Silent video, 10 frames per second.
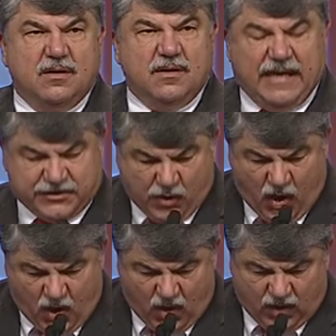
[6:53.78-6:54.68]
And that's
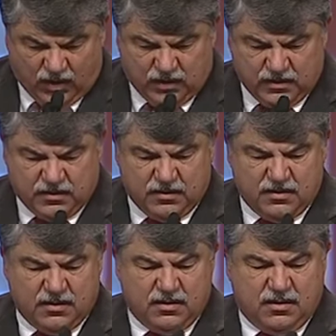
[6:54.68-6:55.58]
wrong.
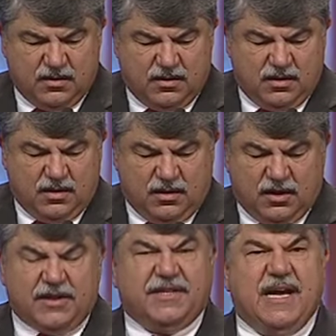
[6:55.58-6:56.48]

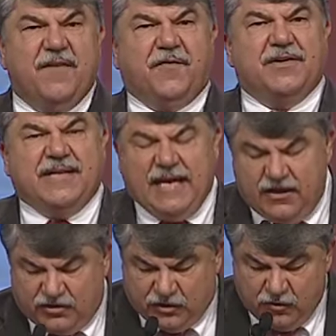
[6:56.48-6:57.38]
Look at the effort to
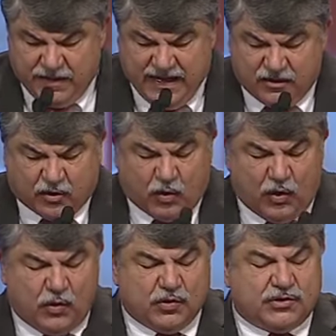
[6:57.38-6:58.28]
end two-man
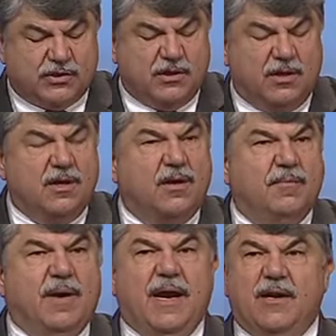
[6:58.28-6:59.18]
crews
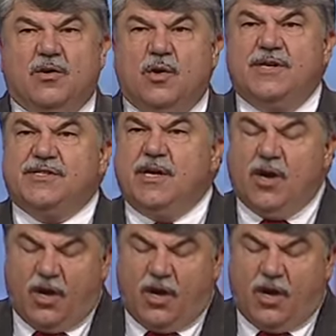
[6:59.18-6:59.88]
by increasing